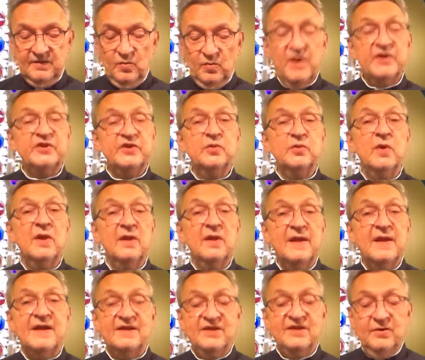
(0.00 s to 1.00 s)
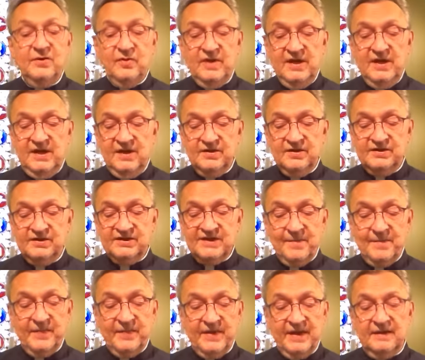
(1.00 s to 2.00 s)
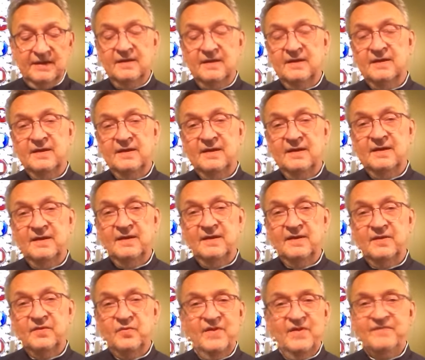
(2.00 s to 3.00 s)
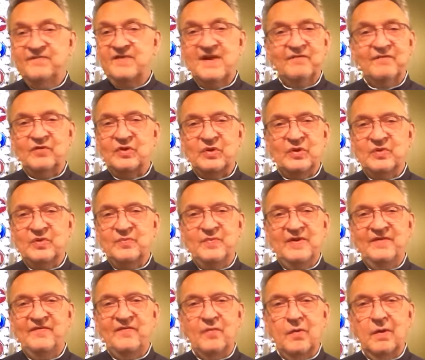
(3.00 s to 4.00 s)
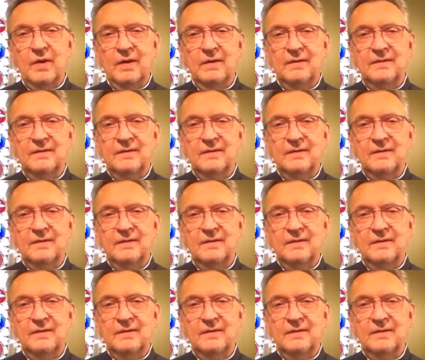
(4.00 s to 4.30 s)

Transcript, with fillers: which will let you hear something we've never heard before.